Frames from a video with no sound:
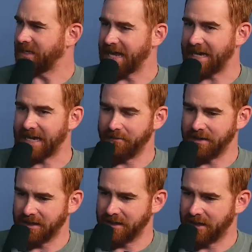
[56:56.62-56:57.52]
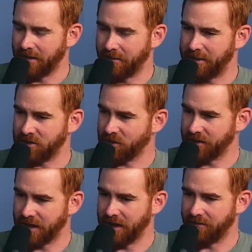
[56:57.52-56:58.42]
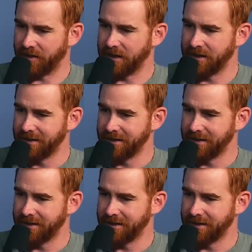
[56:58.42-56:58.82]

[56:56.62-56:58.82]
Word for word: my dad got me a picture of